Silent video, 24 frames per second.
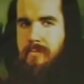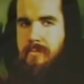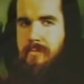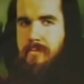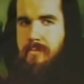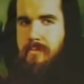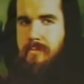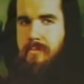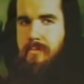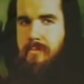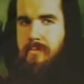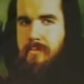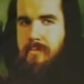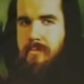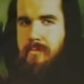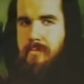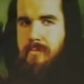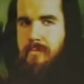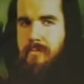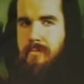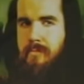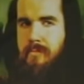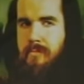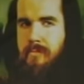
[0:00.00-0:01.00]

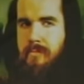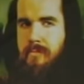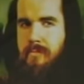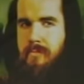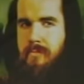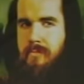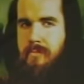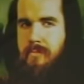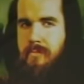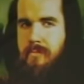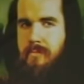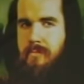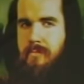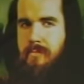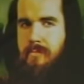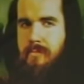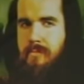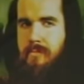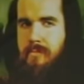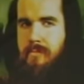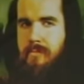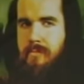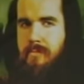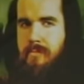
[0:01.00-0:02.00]

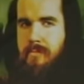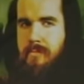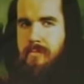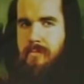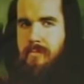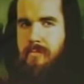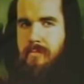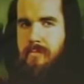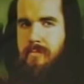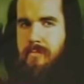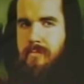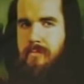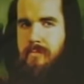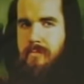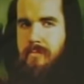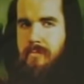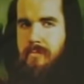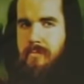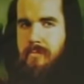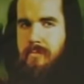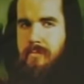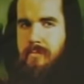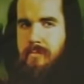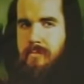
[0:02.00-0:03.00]

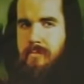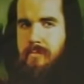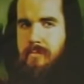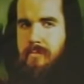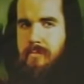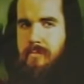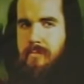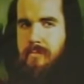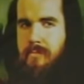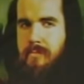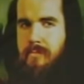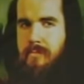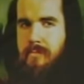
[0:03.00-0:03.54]
No words are spoken by the person on screen.